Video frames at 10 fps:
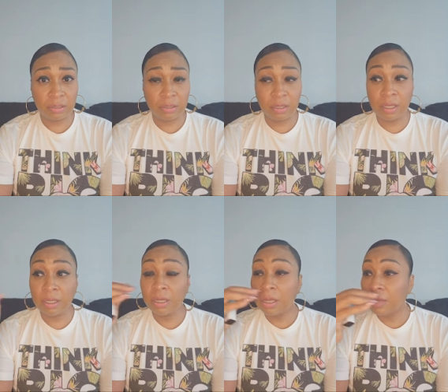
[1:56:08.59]
okay
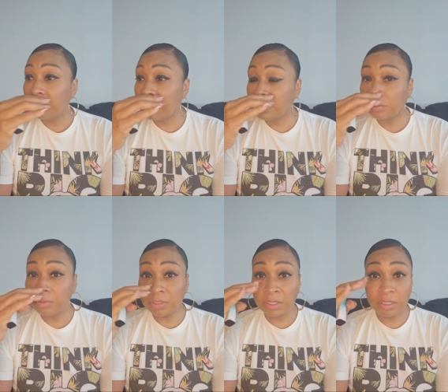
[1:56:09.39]
because
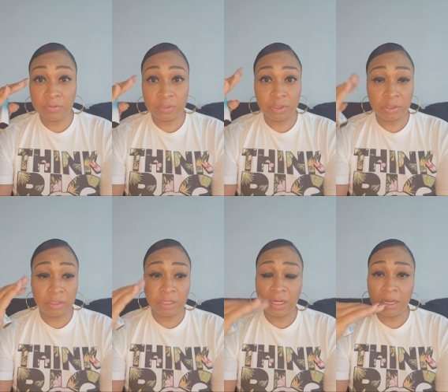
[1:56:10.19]
one thing is for sure
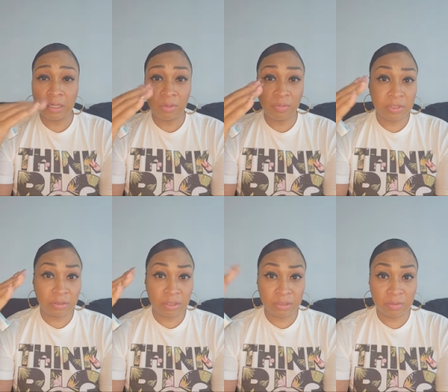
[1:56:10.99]
you're not going to be
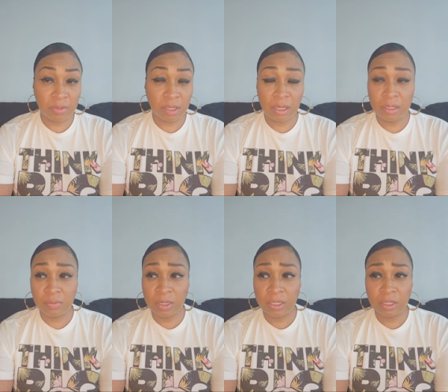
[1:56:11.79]
talking to me any
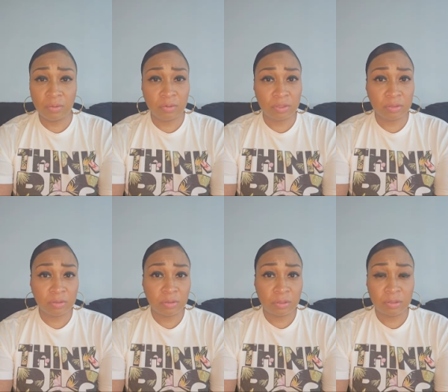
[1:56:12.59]
way that you want to
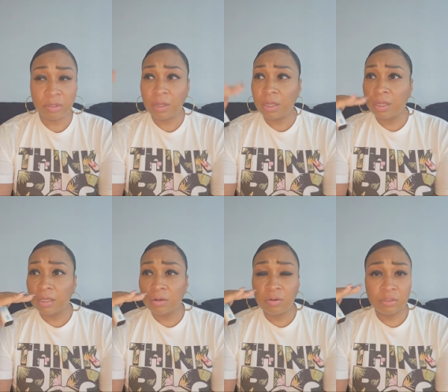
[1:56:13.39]
or
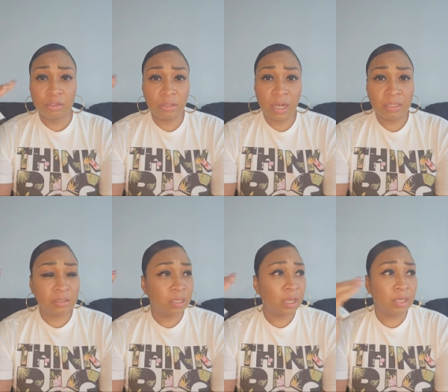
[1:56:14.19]
or trying to
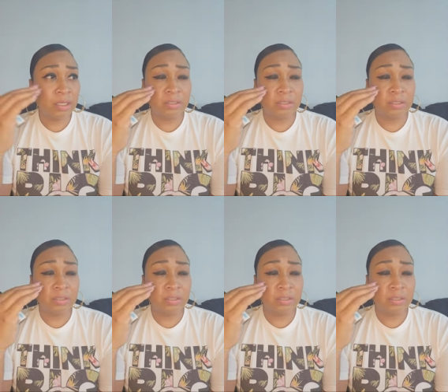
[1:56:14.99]
like